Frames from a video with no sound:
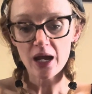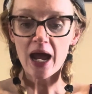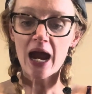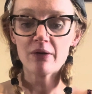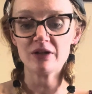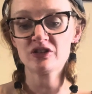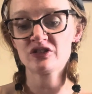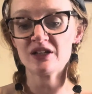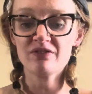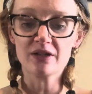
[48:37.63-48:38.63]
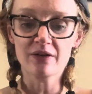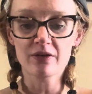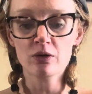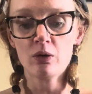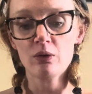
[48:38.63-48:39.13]
Harry shivered in the
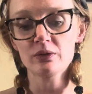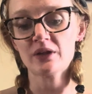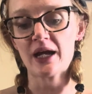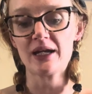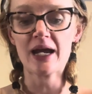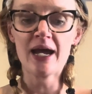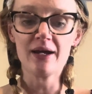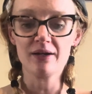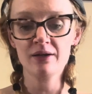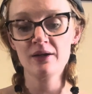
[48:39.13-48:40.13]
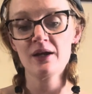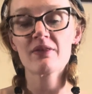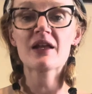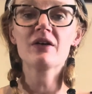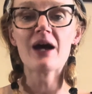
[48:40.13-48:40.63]
cold night air.
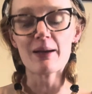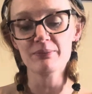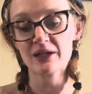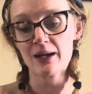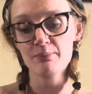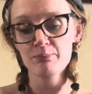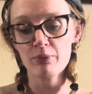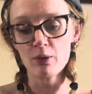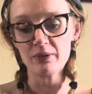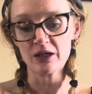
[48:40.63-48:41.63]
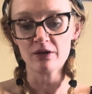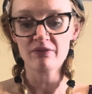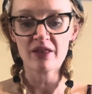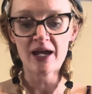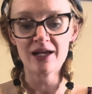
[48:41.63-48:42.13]
Then a lamp came bobbing over
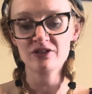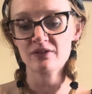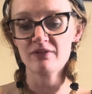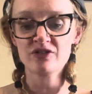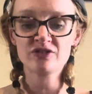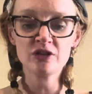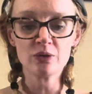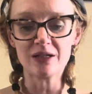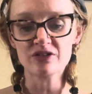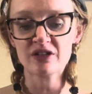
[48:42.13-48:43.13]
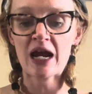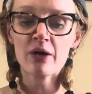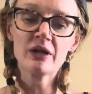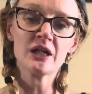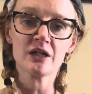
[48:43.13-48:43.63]
the heads of the students, and
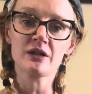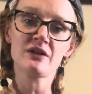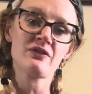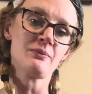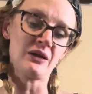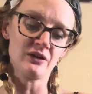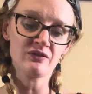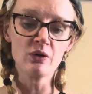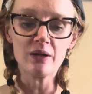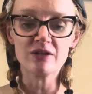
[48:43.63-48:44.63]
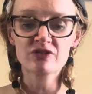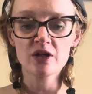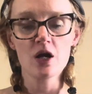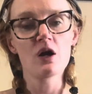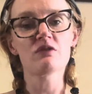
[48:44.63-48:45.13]
Harry heard a familiar voice.
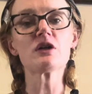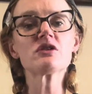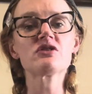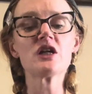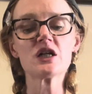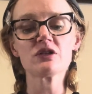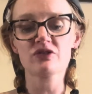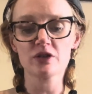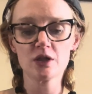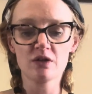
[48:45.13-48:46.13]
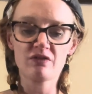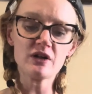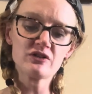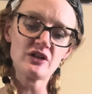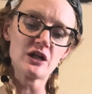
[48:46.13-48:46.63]
First
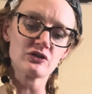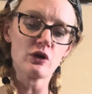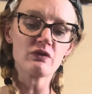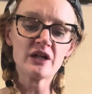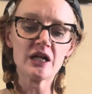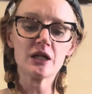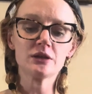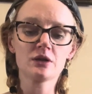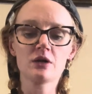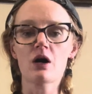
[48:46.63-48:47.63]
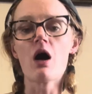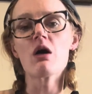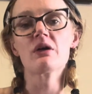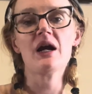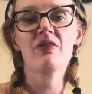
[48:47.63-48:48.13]
years, over here. All
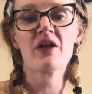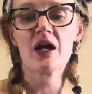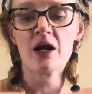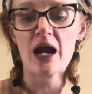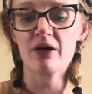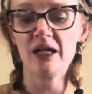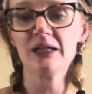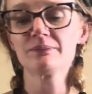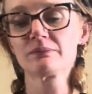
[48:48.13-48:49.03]
right there, Harry.